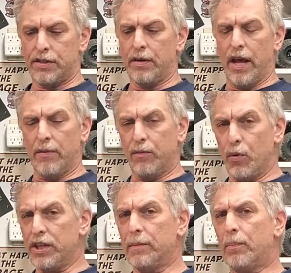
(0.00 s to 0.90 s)
And
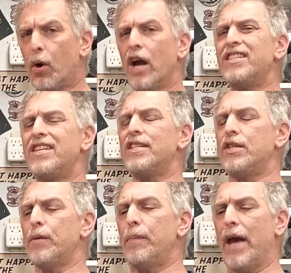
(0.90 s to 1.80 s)
with the prices
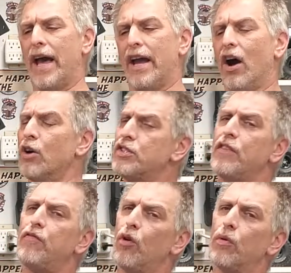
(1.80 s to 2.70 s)
you pay,
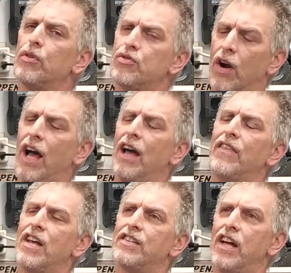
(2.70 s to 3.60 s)
RC four-wheel drive,
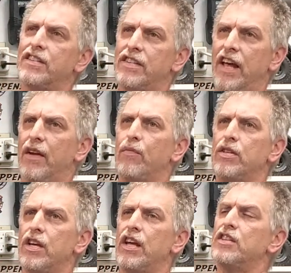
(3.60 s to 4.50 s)
as I said,
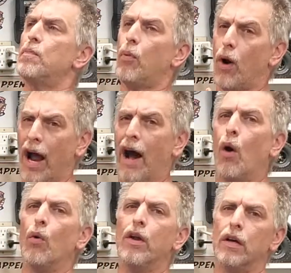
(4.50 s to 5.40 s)
is
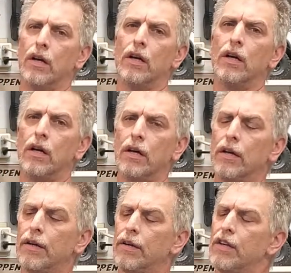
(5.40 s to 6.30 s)
proud.
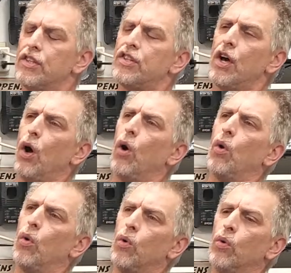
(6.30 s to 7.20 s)

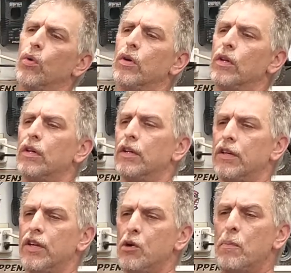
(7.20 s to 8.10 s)
So
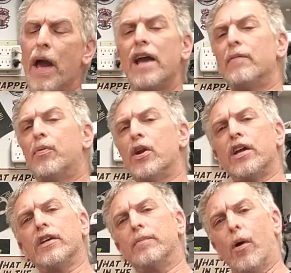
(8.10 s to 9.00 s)
you pay a pretty
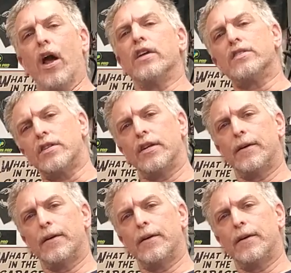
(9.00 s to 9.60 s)
good price.